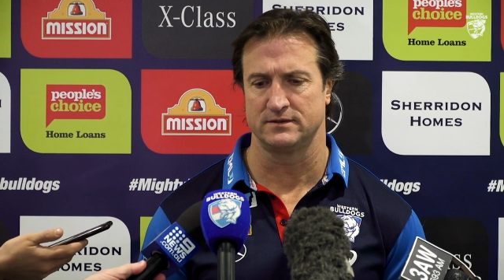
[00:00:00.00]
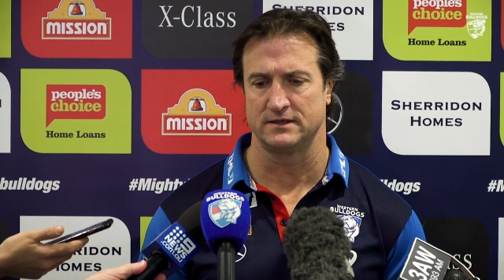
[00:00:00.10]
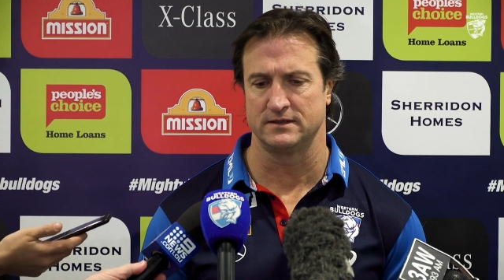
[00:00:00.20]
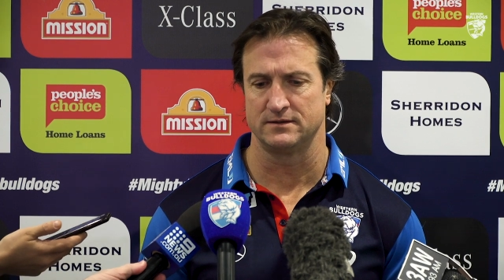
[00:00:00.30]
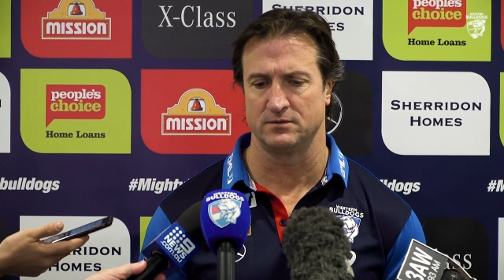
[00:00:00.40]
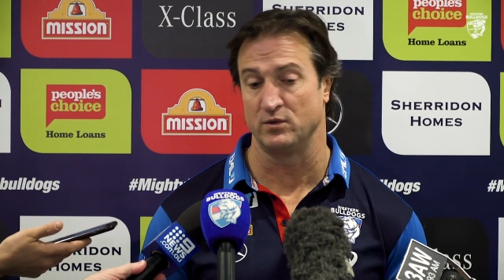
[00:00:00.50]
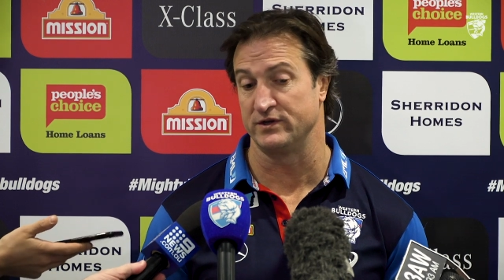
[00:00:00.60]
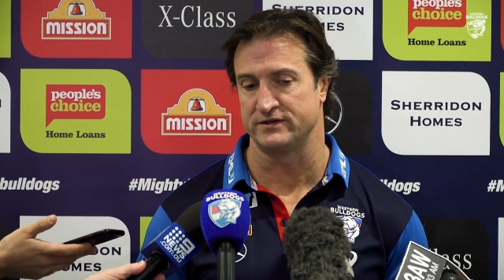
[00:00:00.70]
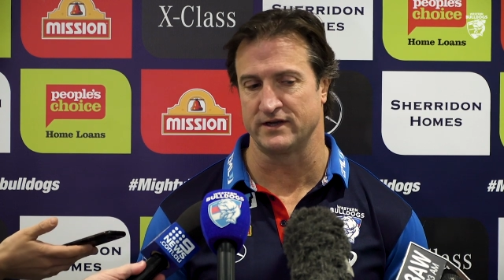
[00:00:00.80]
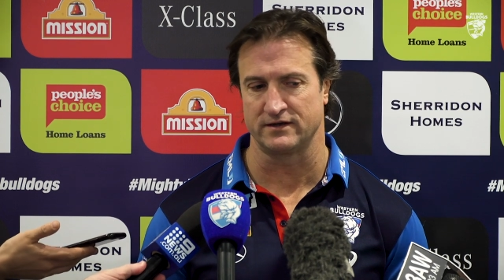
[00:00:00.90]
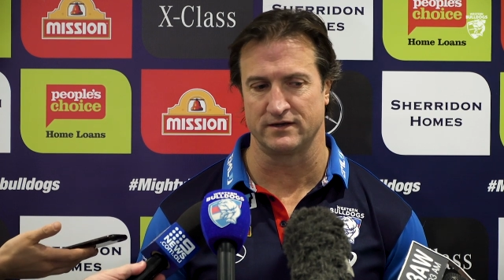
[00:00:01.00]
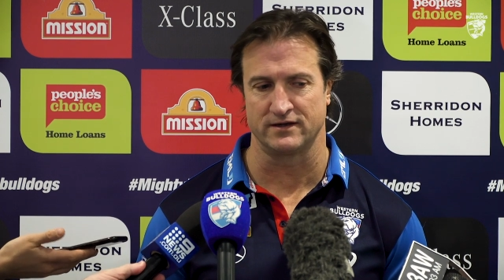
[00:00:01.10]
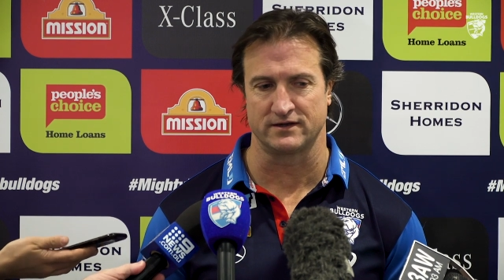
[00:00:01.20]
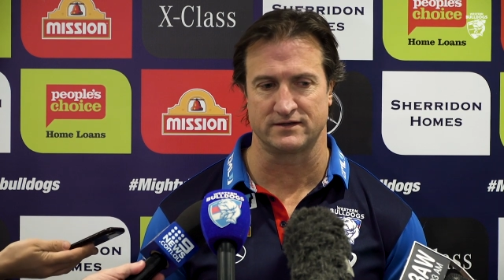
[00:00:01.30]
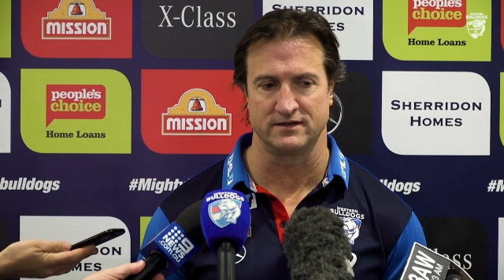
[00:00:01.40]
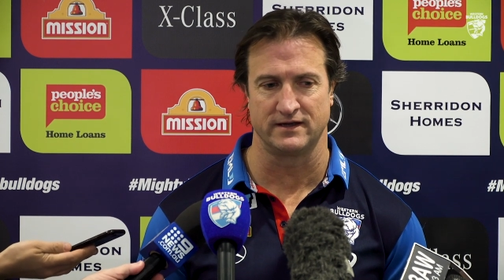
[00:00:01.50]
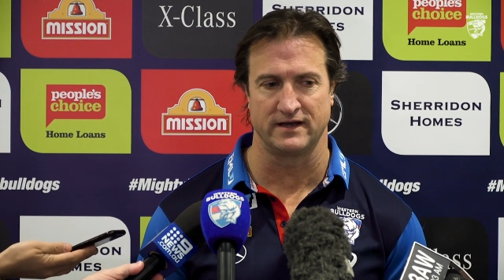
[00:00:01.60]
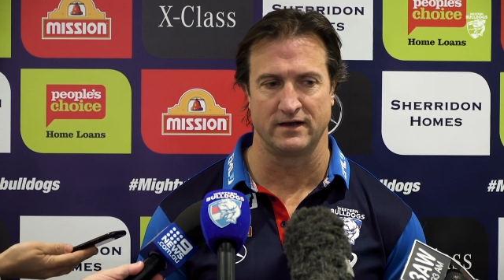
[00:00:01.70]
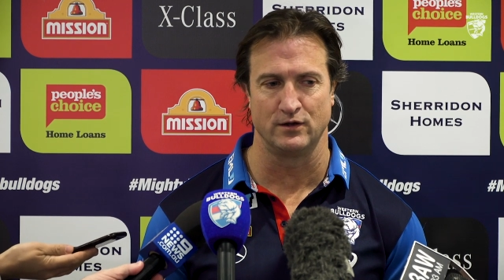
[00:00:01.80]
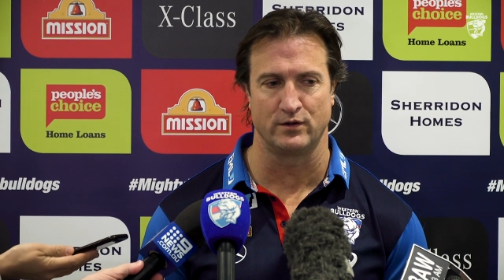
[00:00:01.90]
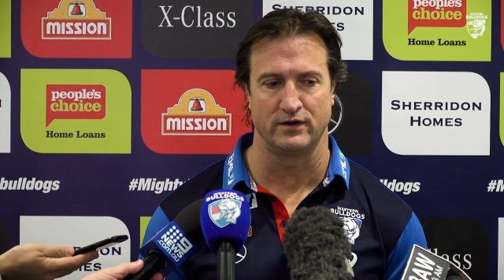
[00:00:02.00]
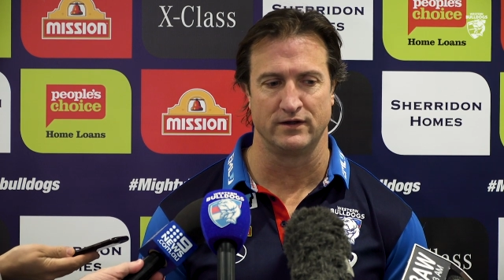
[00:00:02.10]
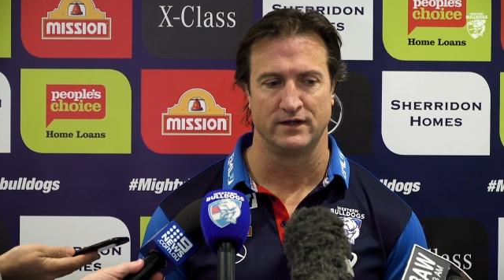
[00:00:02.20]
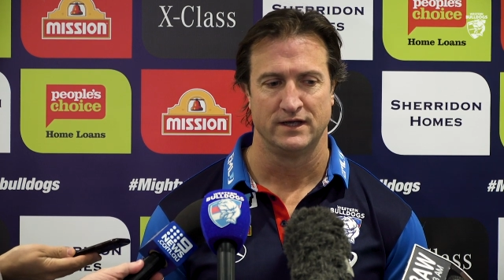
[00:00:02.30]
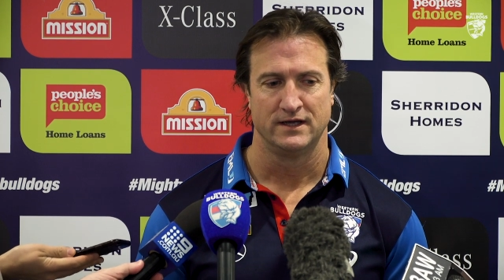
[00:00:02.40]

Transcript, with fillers: Uh, we just actually had a look at a,